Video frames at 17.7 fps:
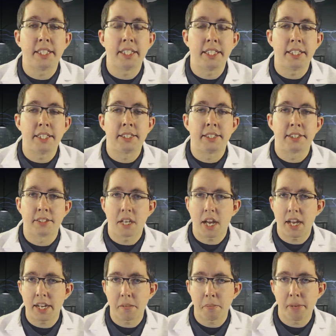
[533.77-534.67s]
the
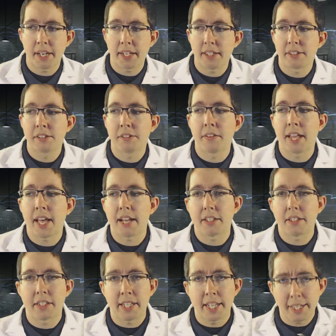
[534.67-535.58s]
design made it so
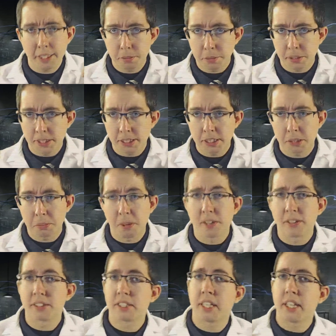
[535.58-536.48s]
that the expertise
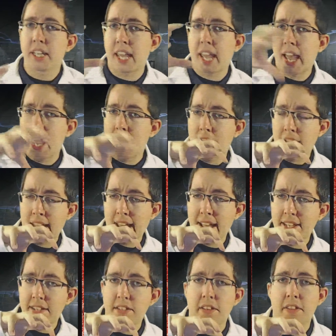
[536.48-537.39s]
spells could
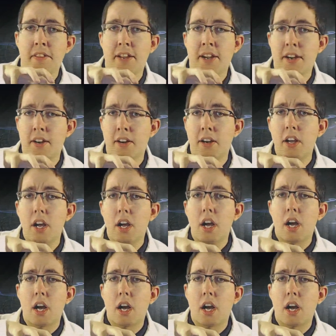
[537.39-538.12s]
cast their